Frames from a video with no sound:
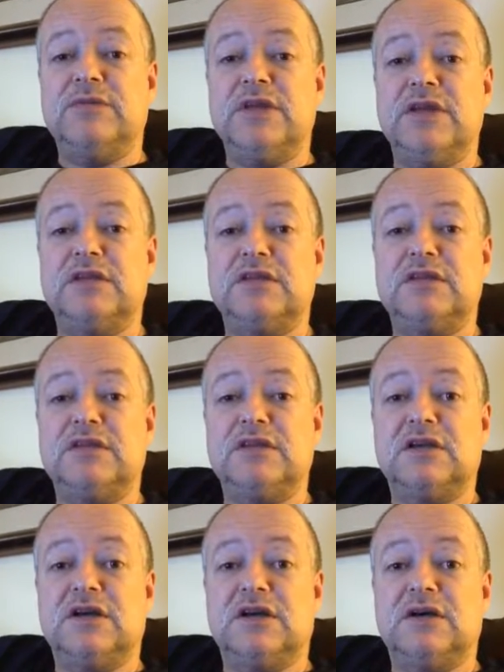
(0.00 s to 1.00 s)
it
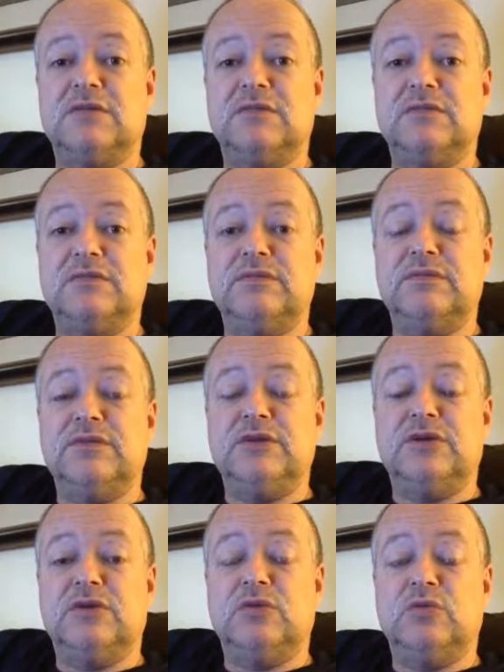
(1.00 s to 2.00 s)

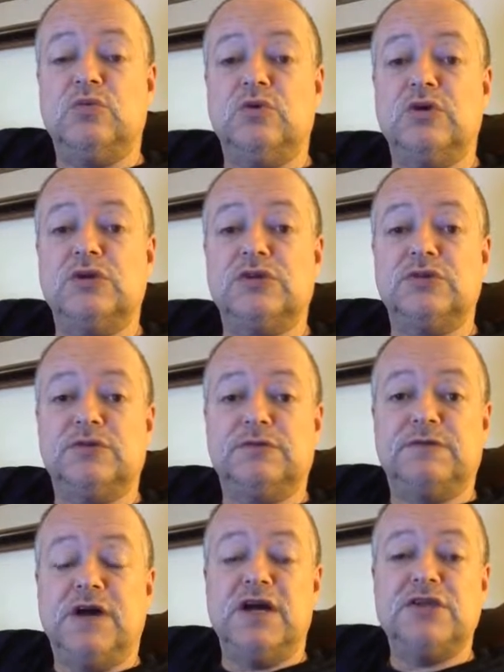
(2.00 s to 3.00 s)
works or
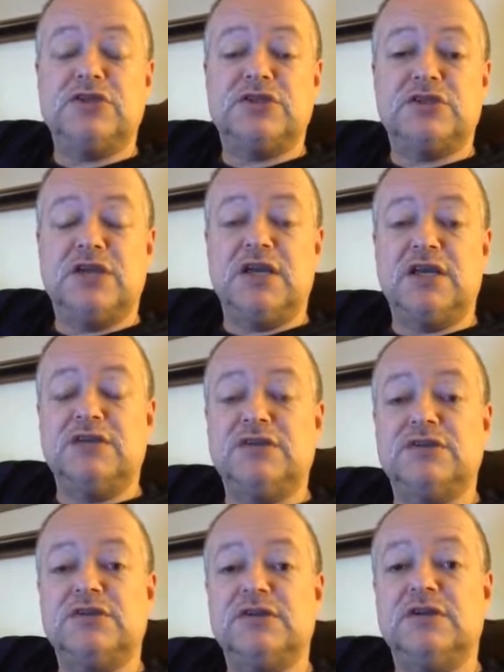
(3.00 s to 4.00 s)
defines
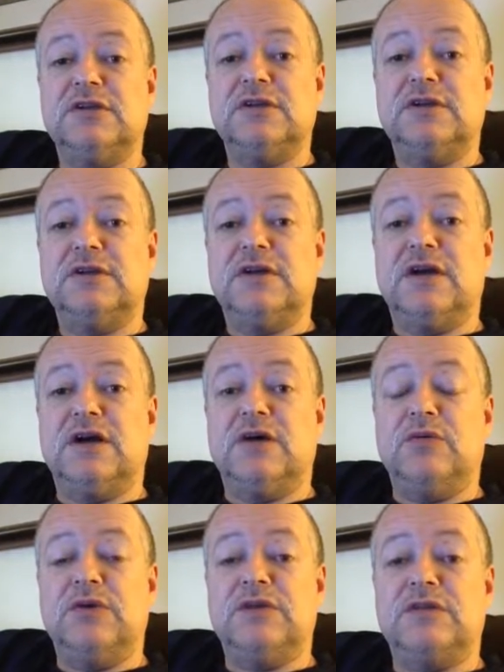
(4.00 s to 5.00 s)
change
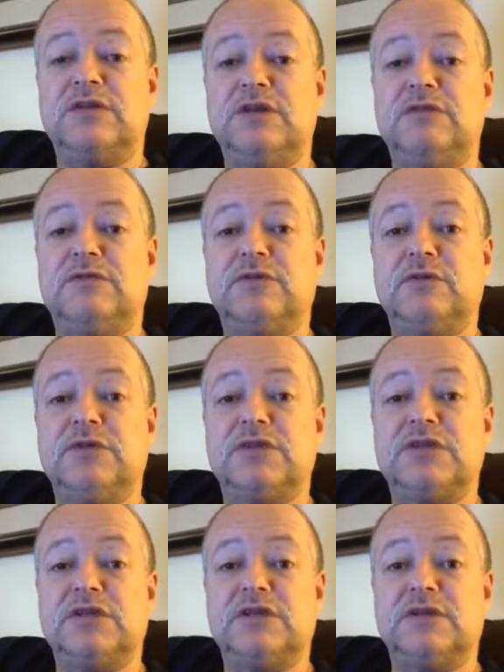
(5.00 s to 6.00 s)
with
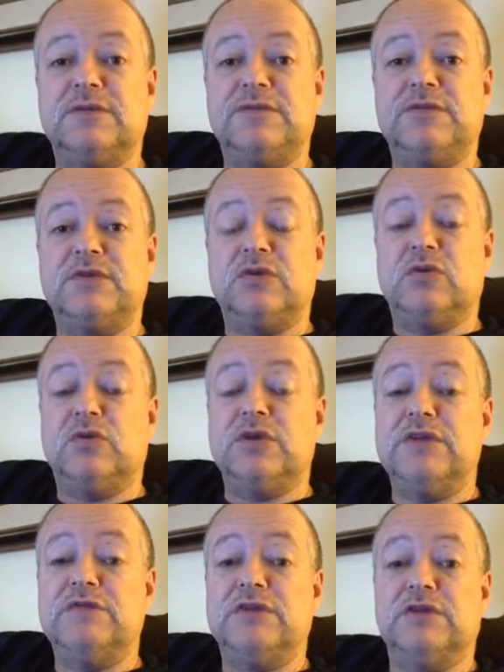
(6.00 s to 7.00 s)
influencing or
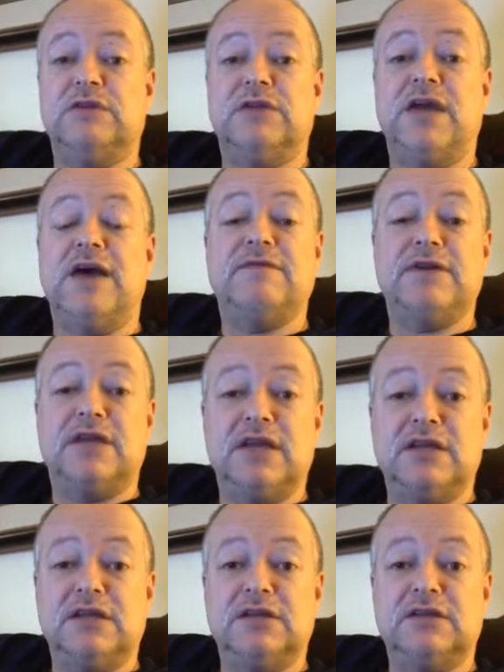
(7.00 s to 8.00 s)
even
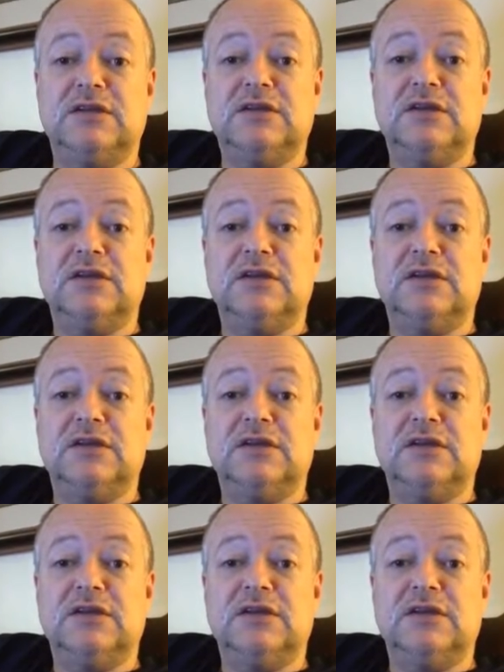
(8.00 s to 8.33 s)
advocating